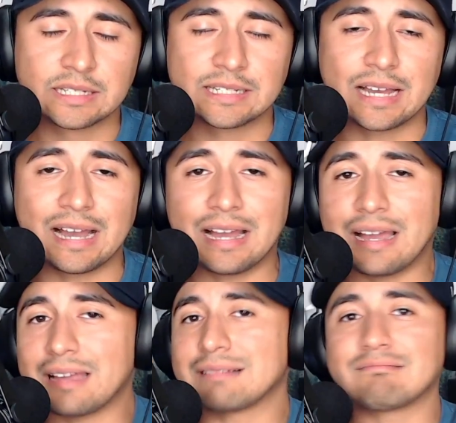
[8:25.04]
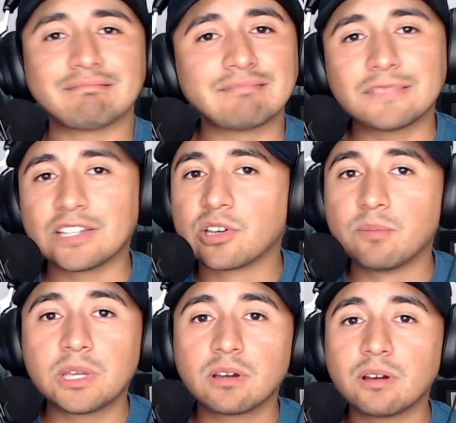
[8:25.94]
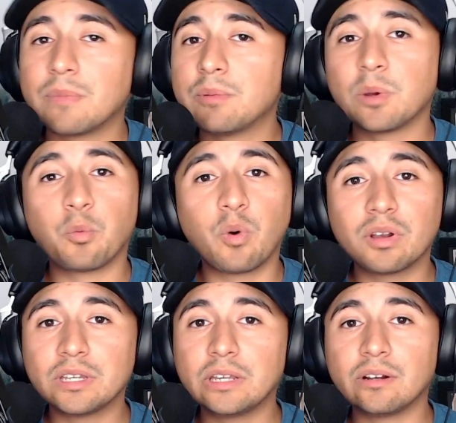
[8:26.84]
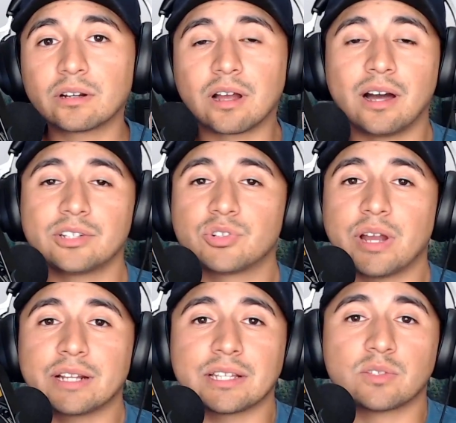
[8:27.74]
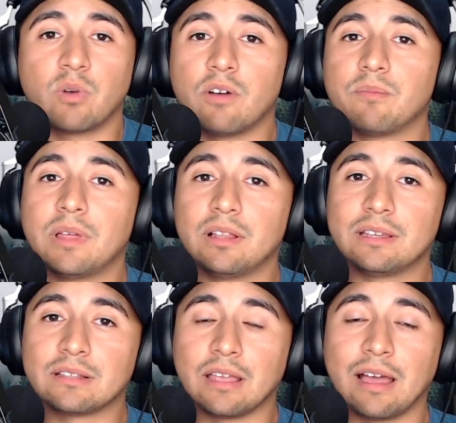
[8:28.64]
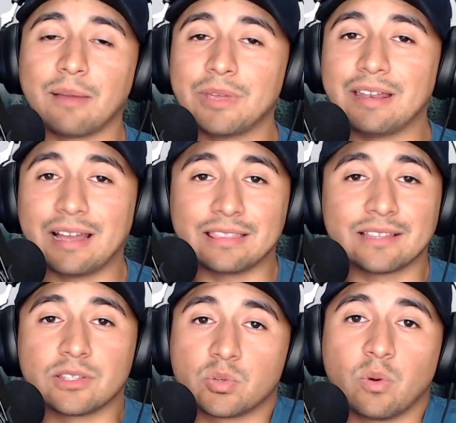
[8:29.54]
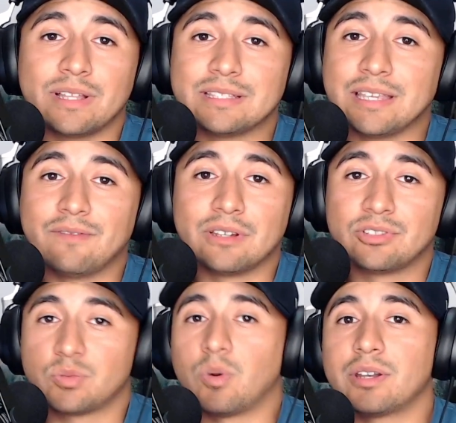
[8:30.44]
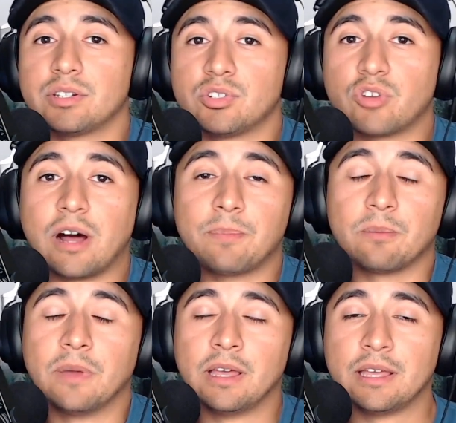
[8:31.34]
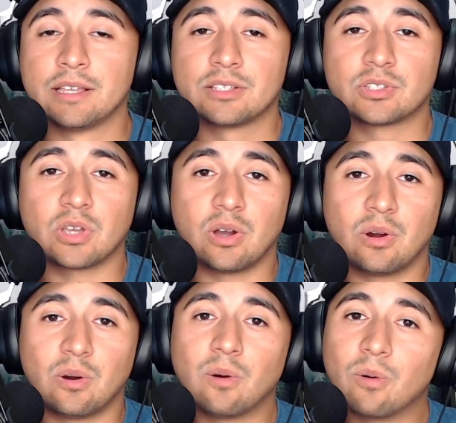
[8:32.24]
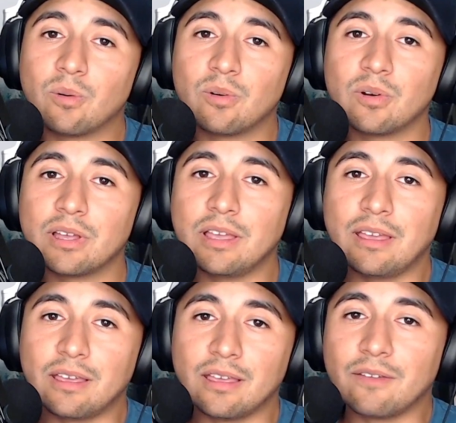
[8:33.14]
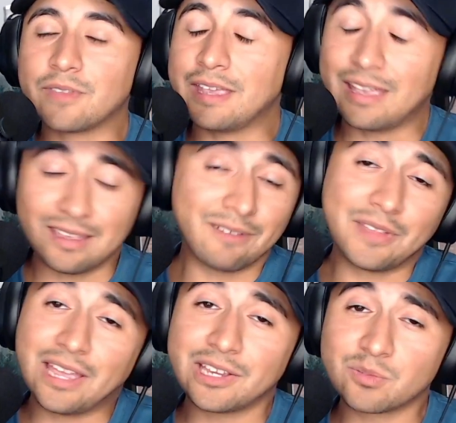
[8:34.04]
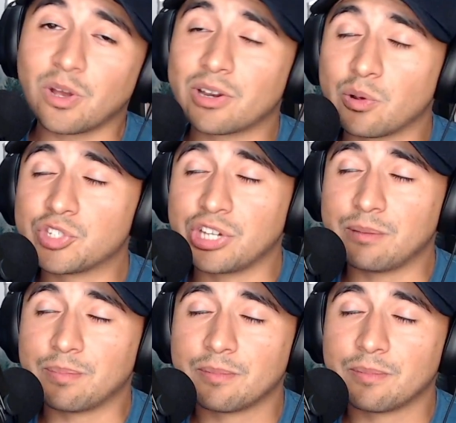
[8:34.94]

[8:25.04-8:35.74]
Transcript: It could be good. Maybe a 1-year contract at $12 million. I mean, I think the Twins even just wanted to drop him. So if the Yankees want to go cheap,